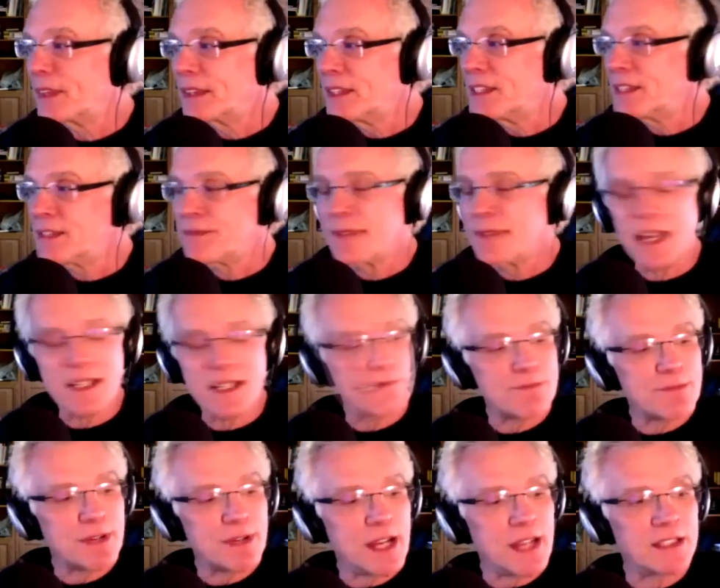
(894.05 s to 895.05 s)
These guys
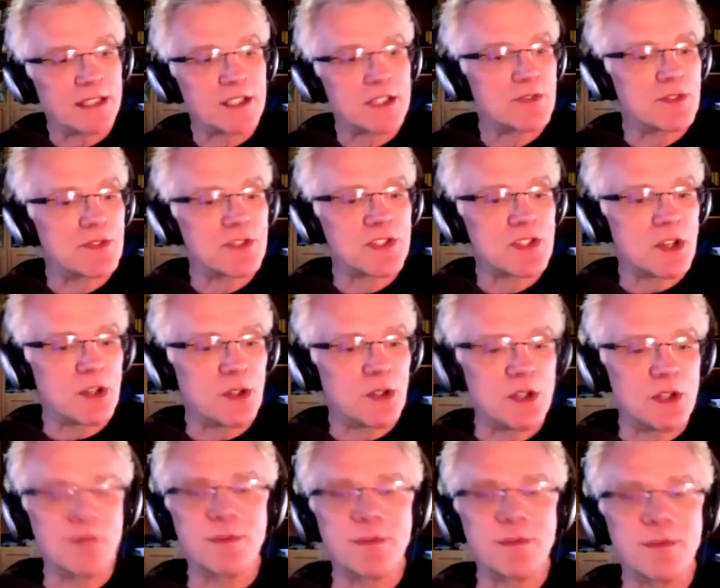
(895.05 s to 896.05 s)
practiced for so
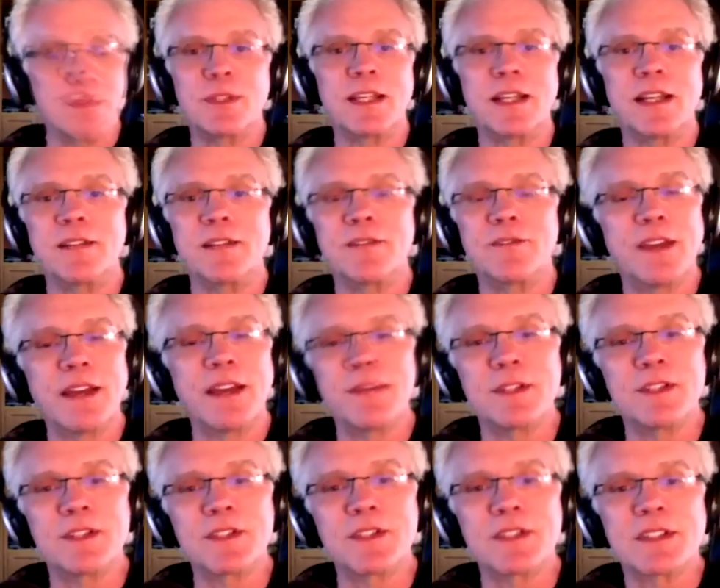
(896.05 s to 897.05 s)
long before they got
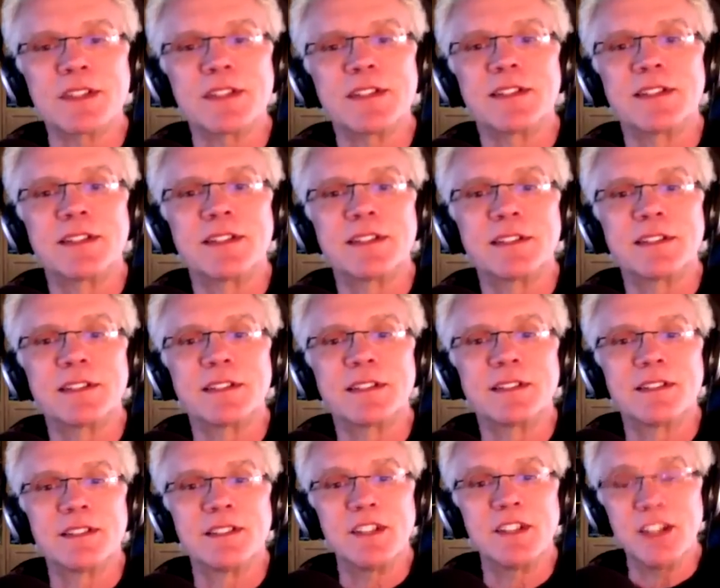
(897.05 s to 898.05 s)
famous.
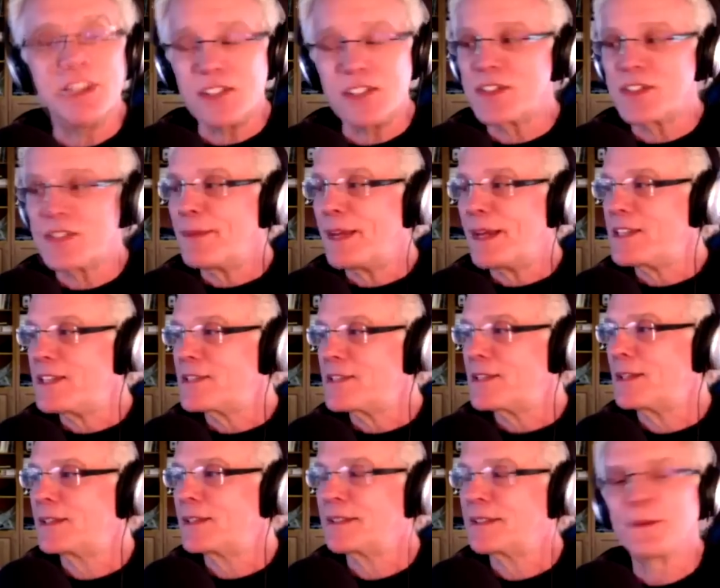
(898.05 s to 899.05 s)
Years in a
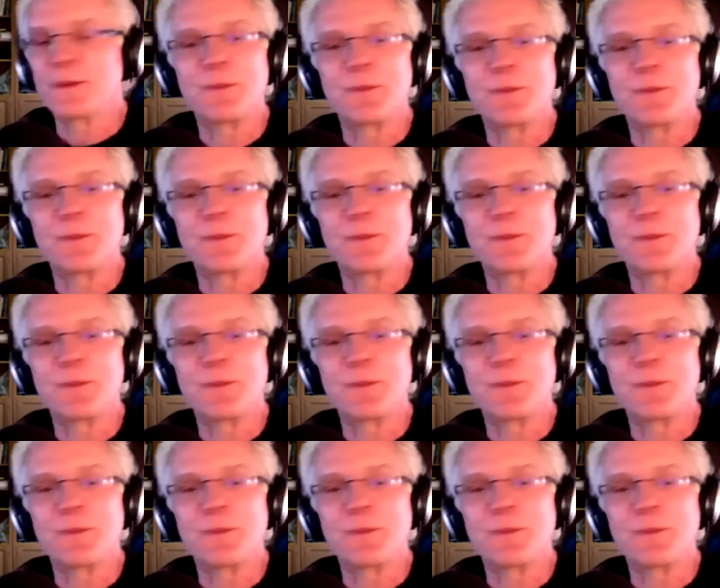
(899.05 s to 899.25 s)
basement.